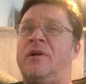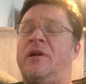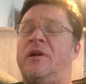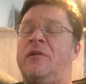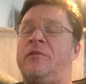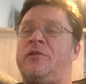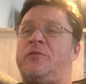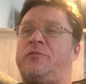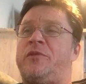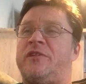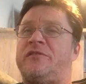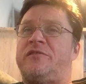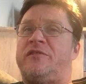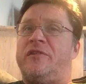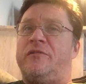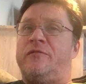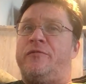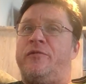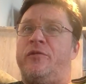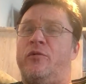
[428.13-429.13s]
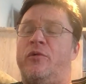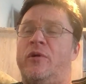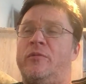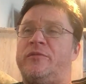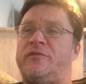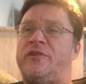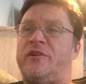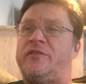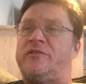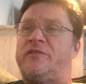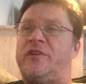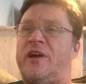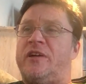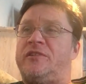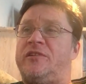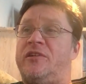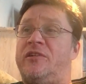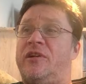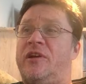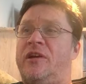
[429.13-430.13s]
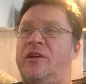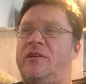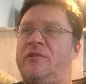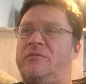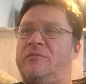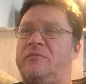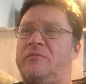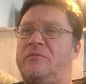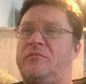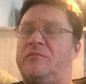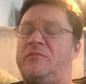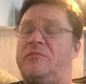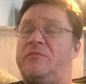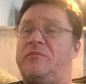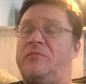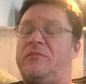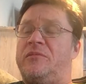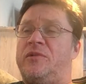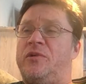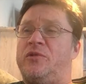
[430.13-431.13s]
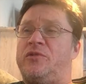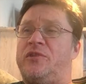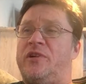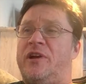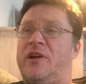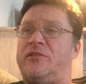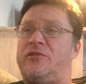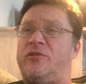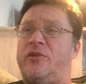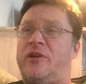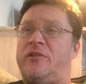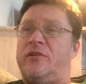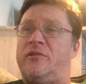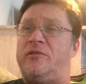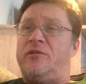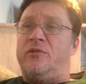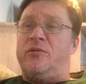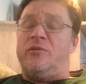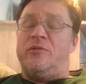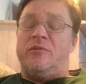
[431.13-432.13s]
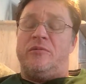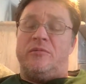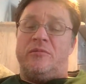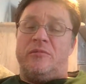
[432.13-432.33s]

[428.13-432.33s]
I was practicing forms on Saturday. Usually I try to do